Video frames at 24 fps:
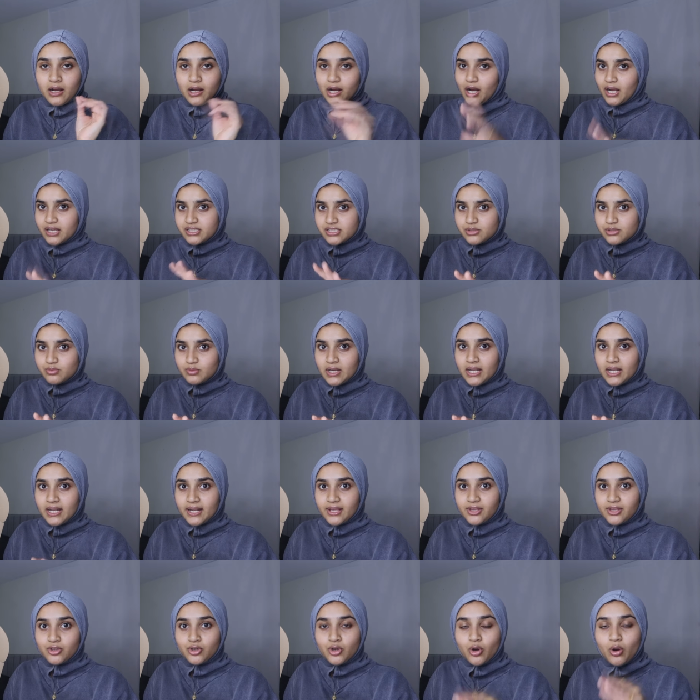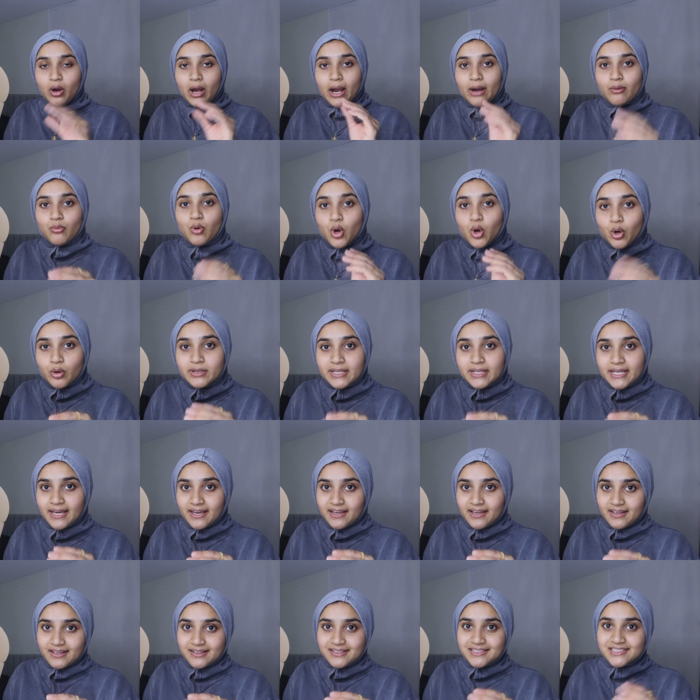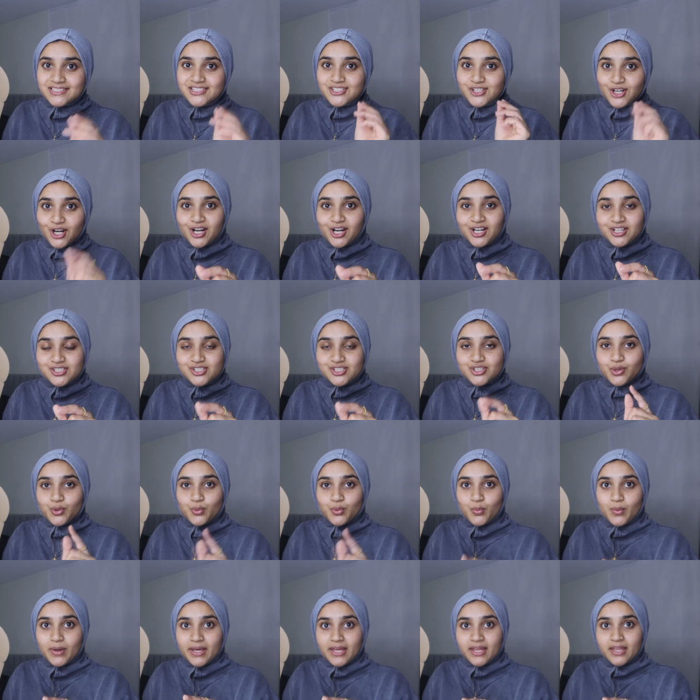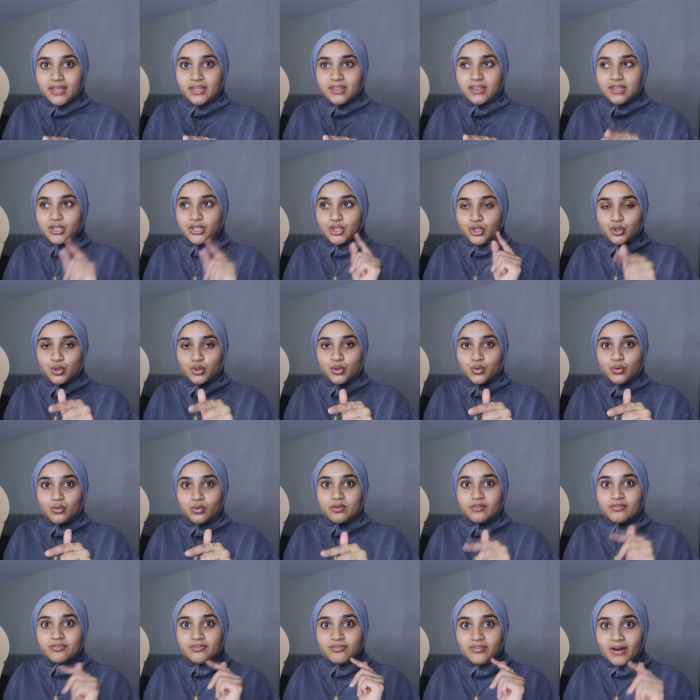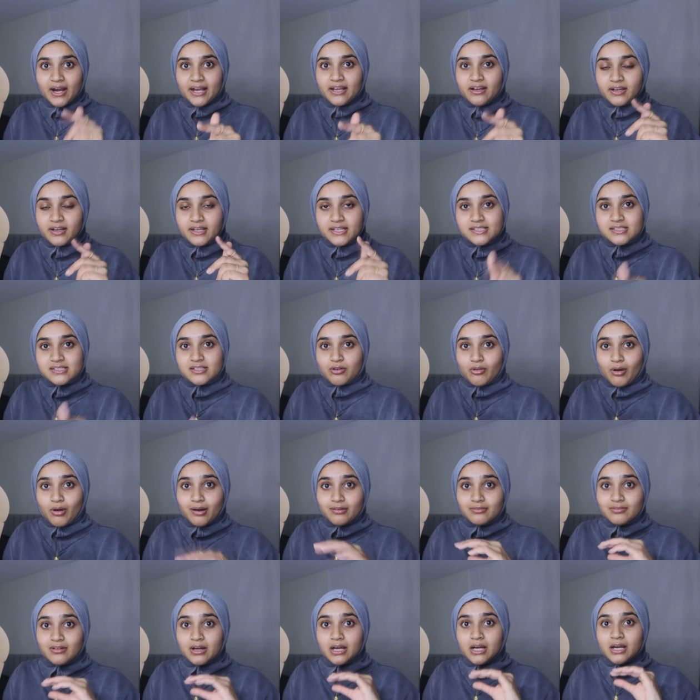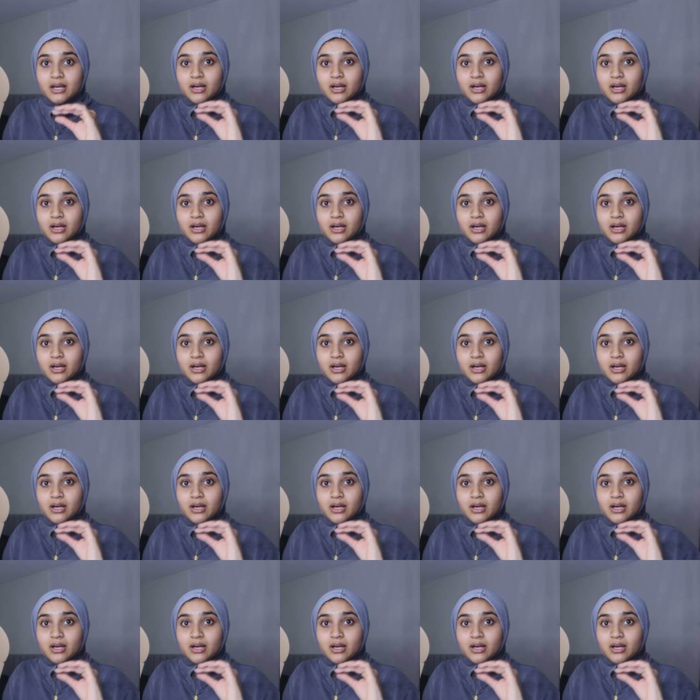I just want to let you know I will only get in touch with you via Instagram